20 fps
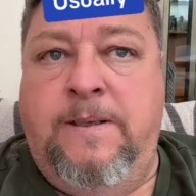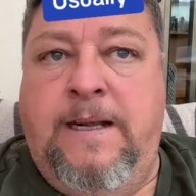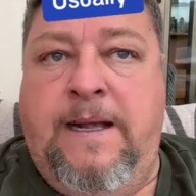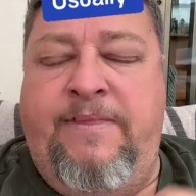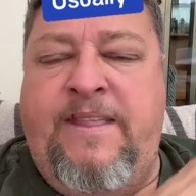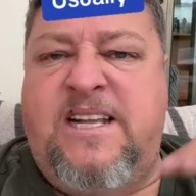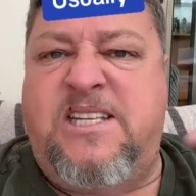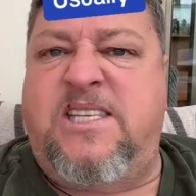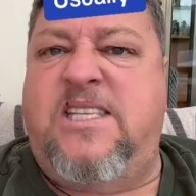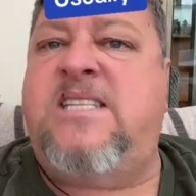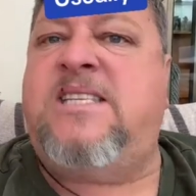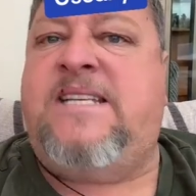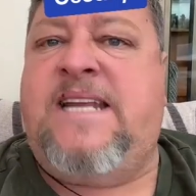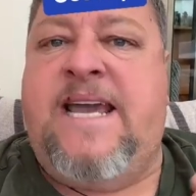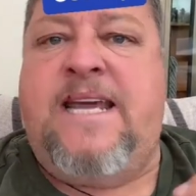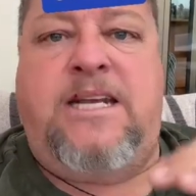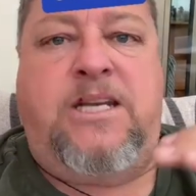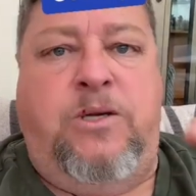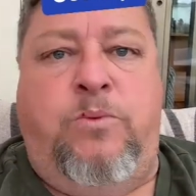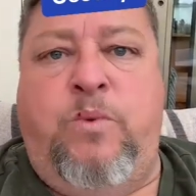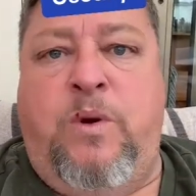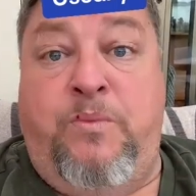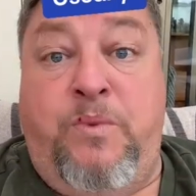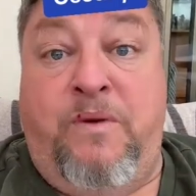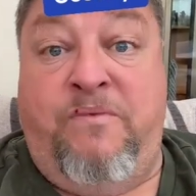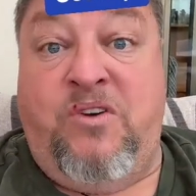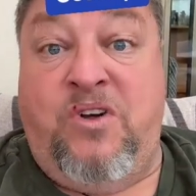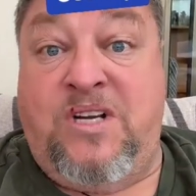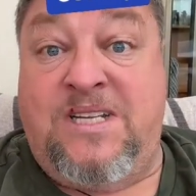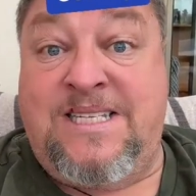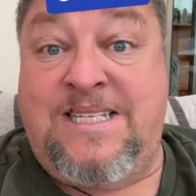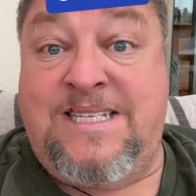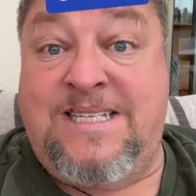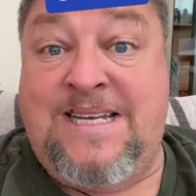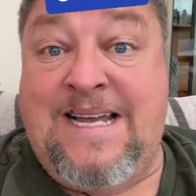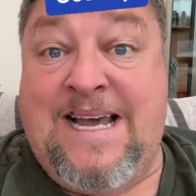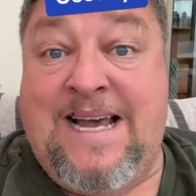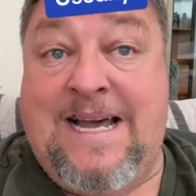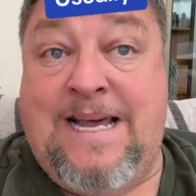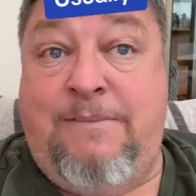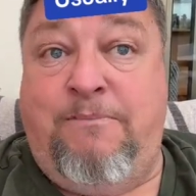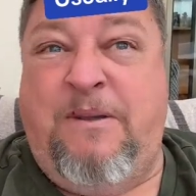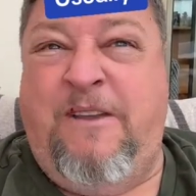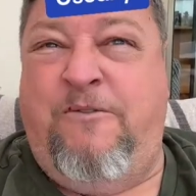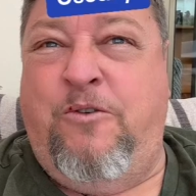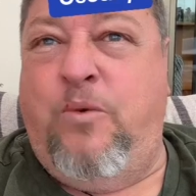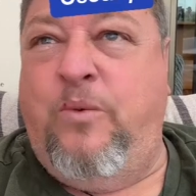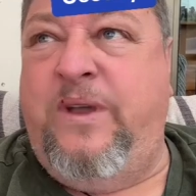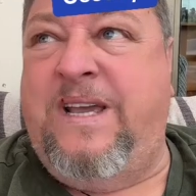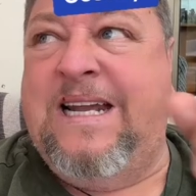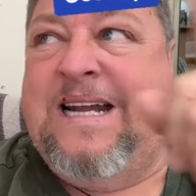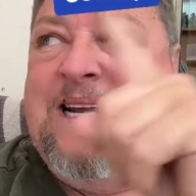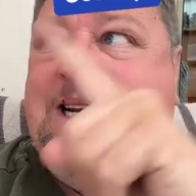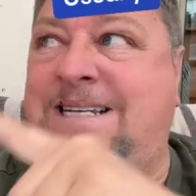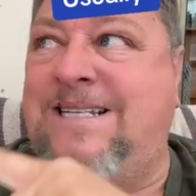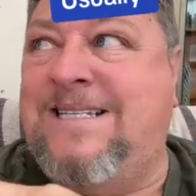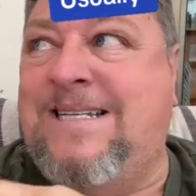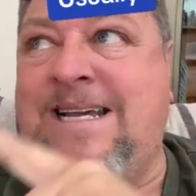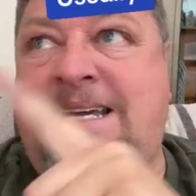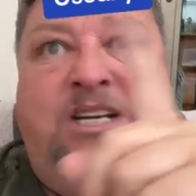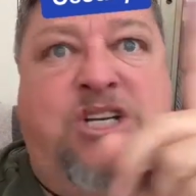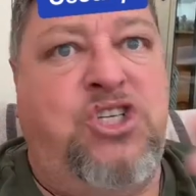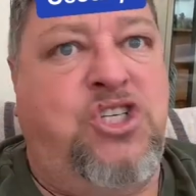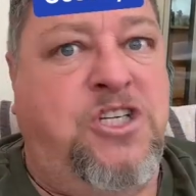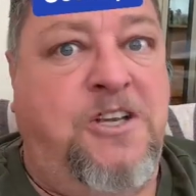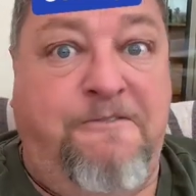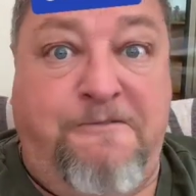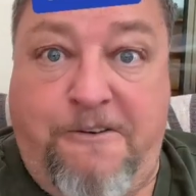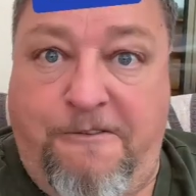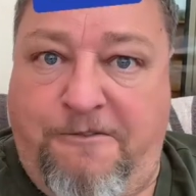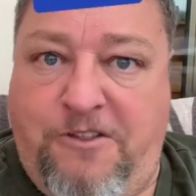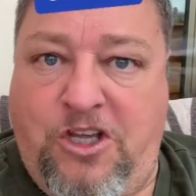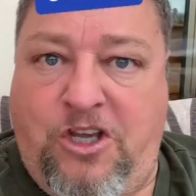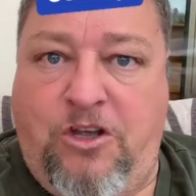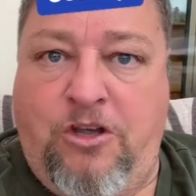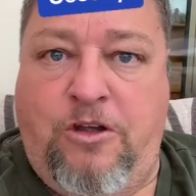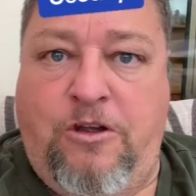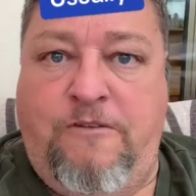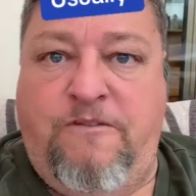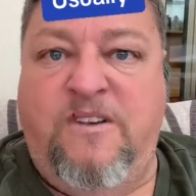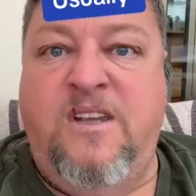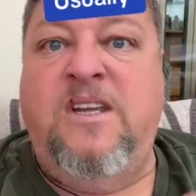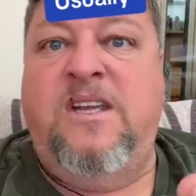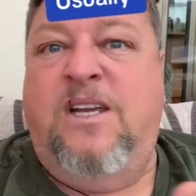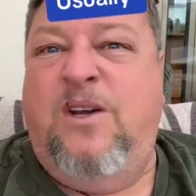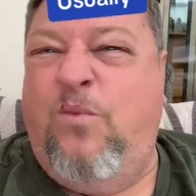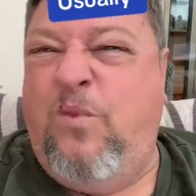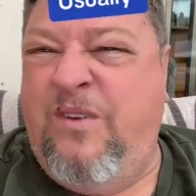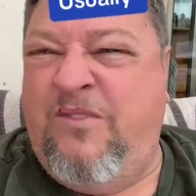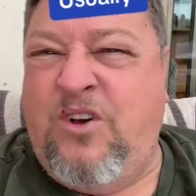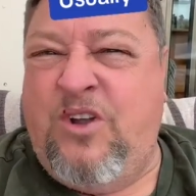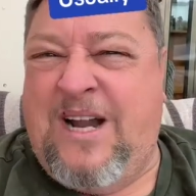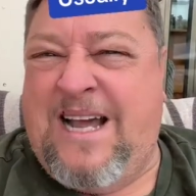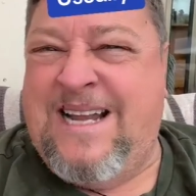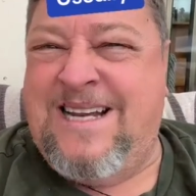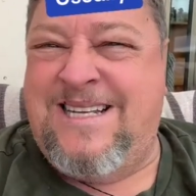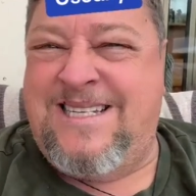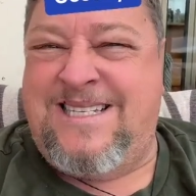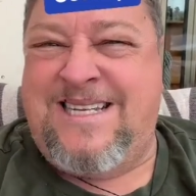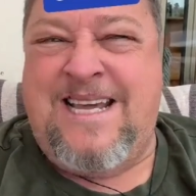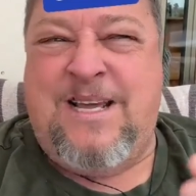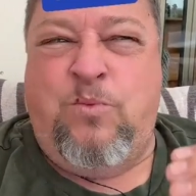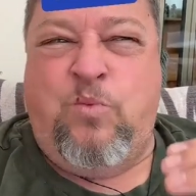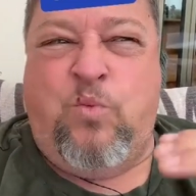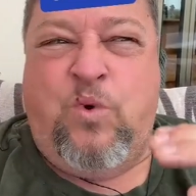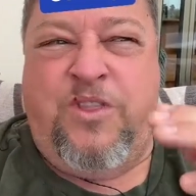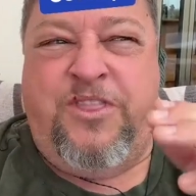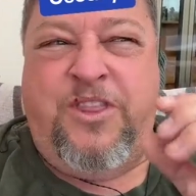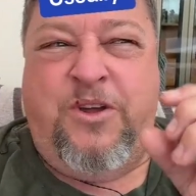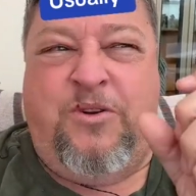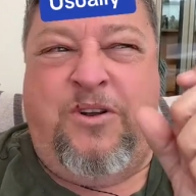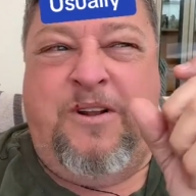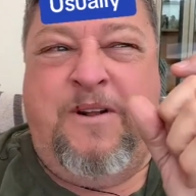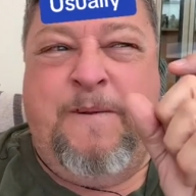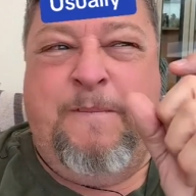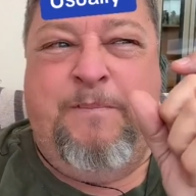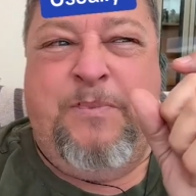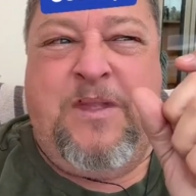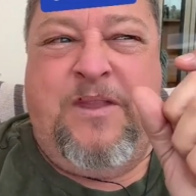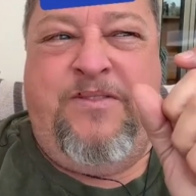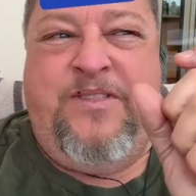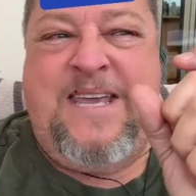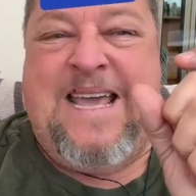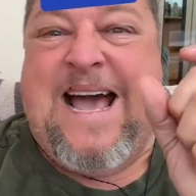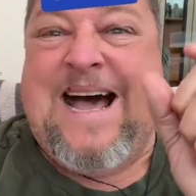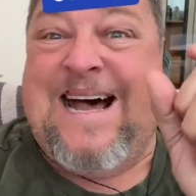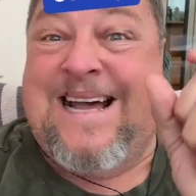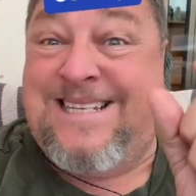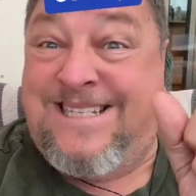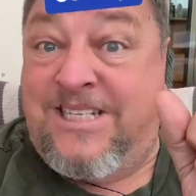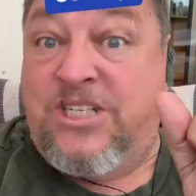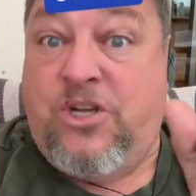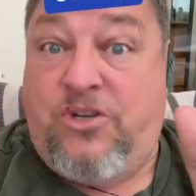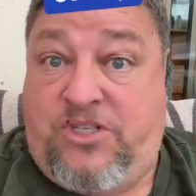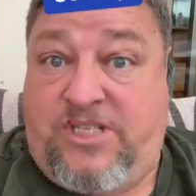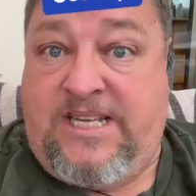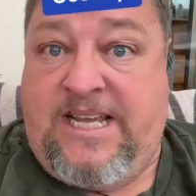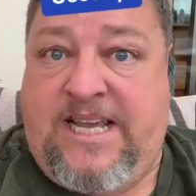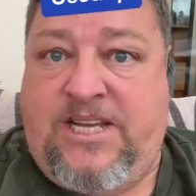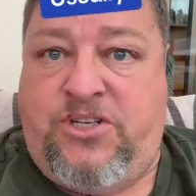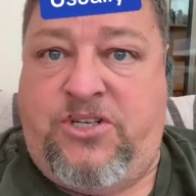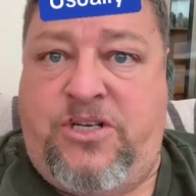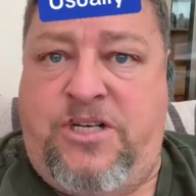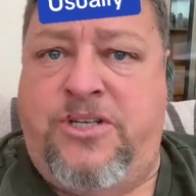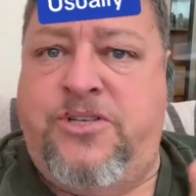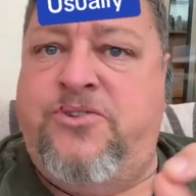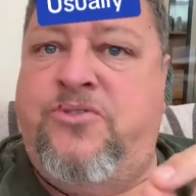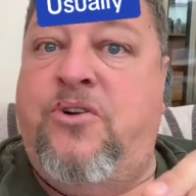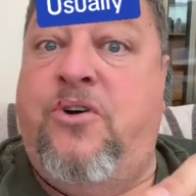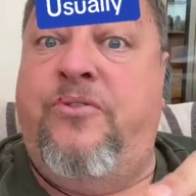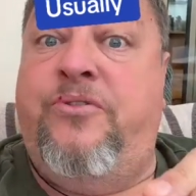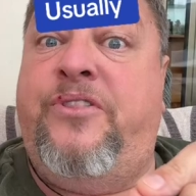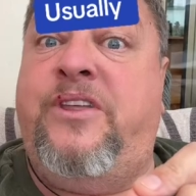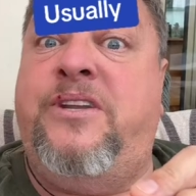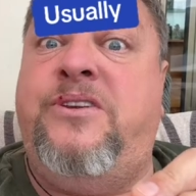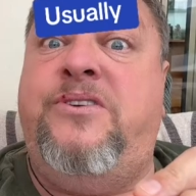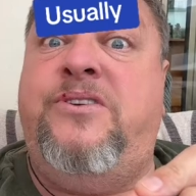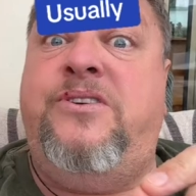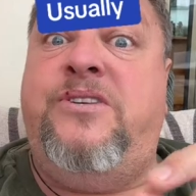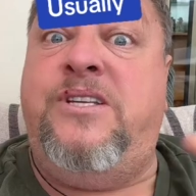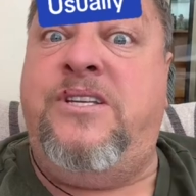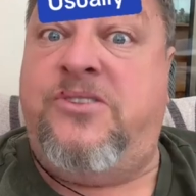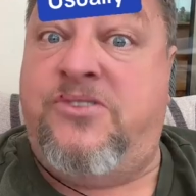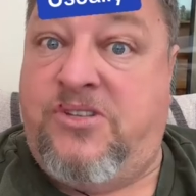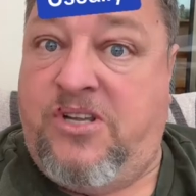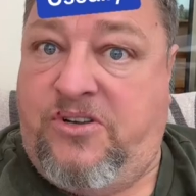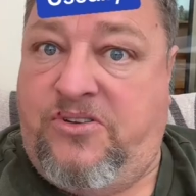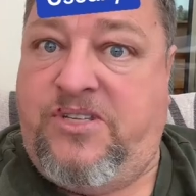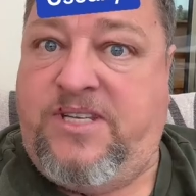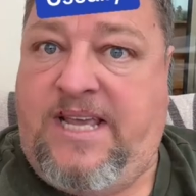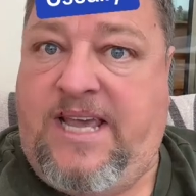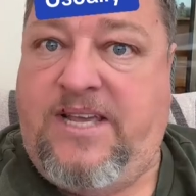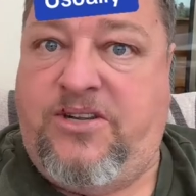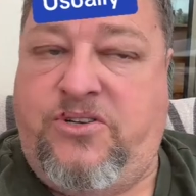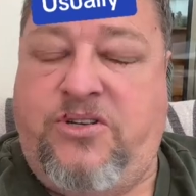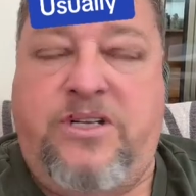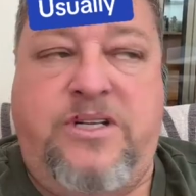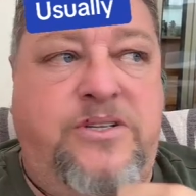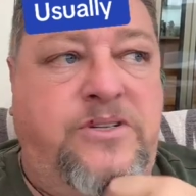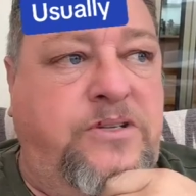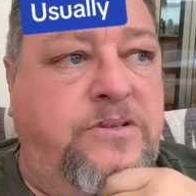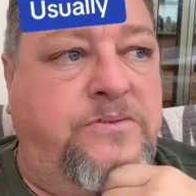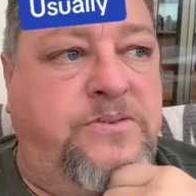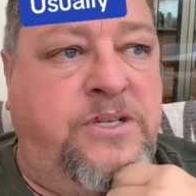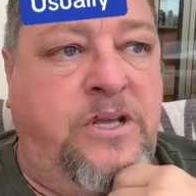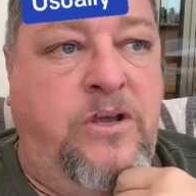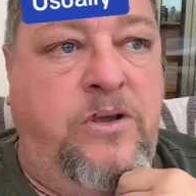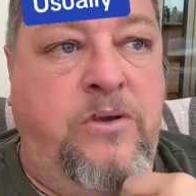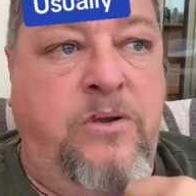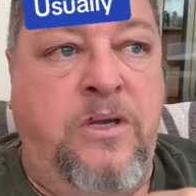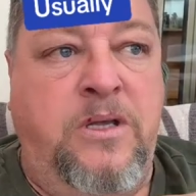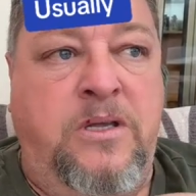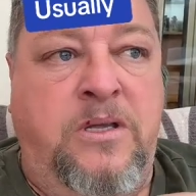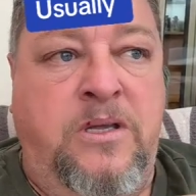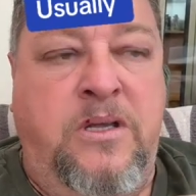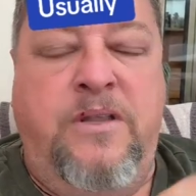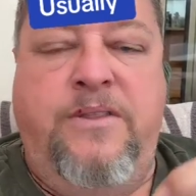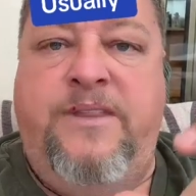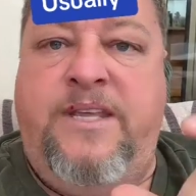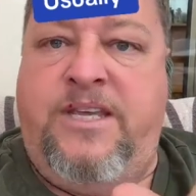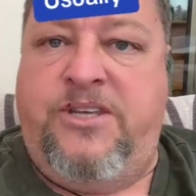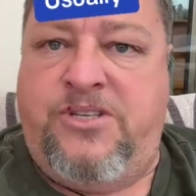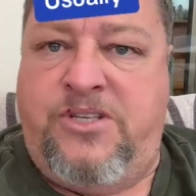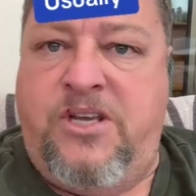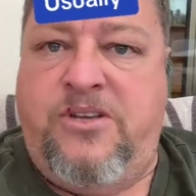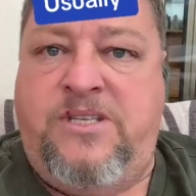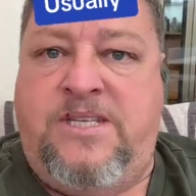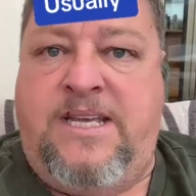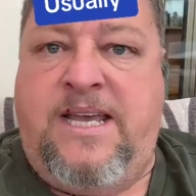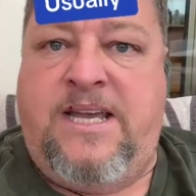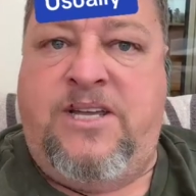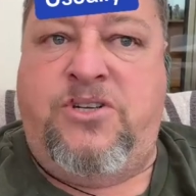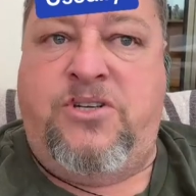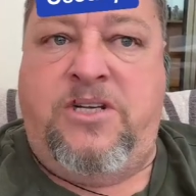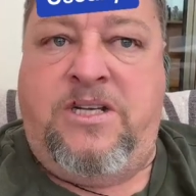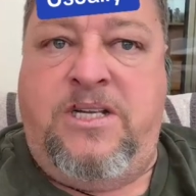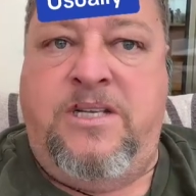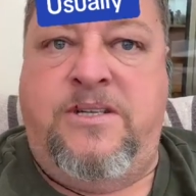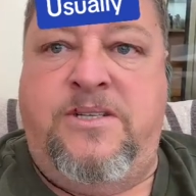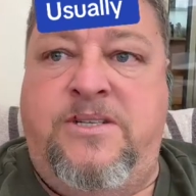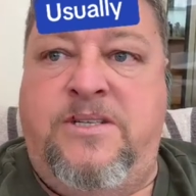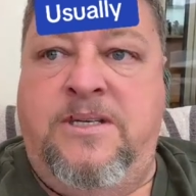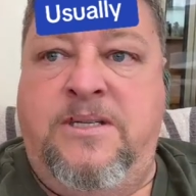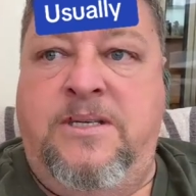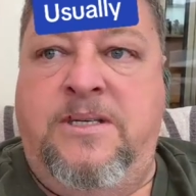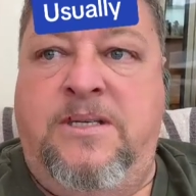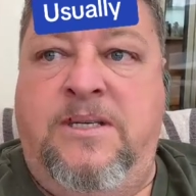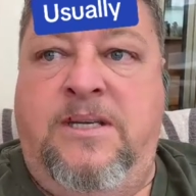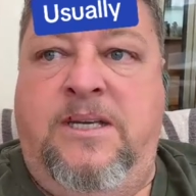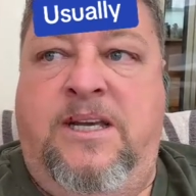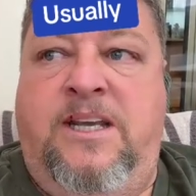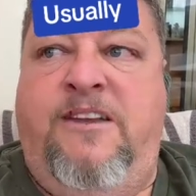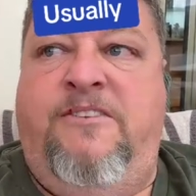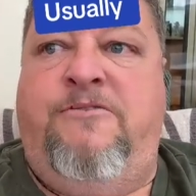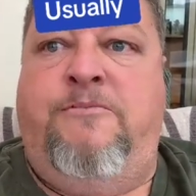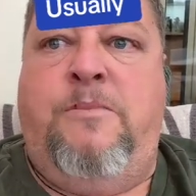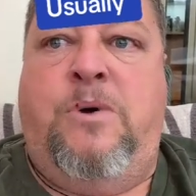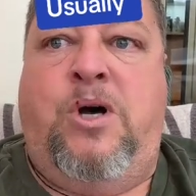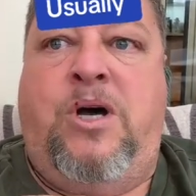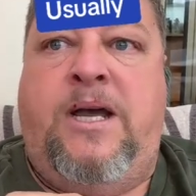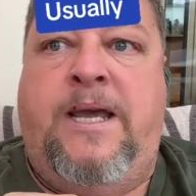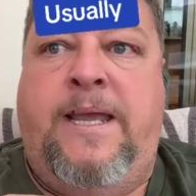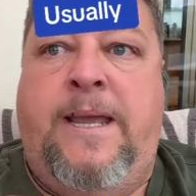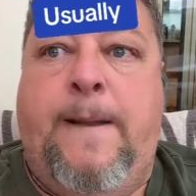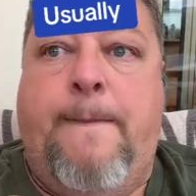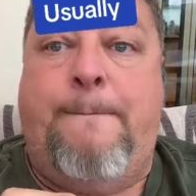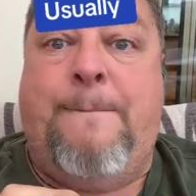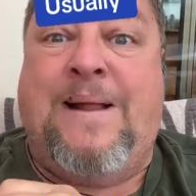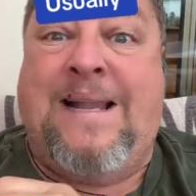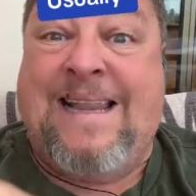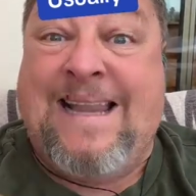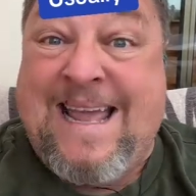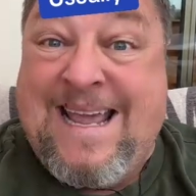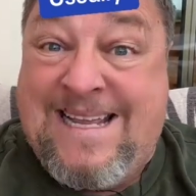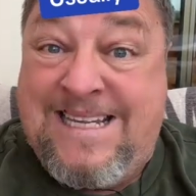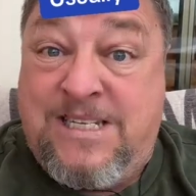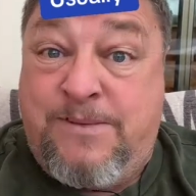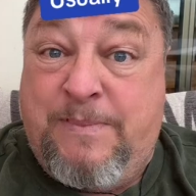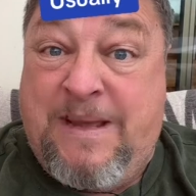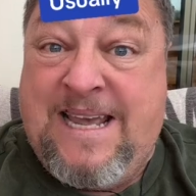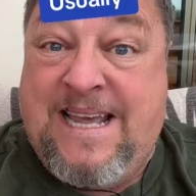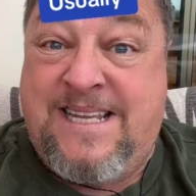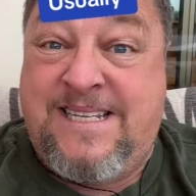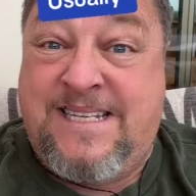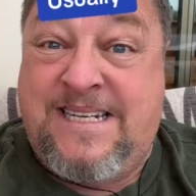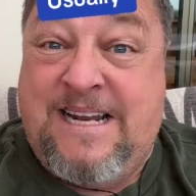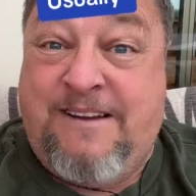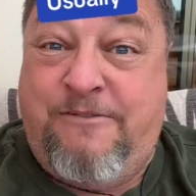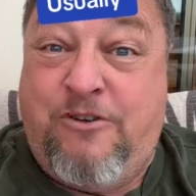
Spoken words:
And that's the standard where we've got to start. Before we can understand a shift of the curve, we've got to understand what the association is, not the dissociation is. So the association is if my plasma has enough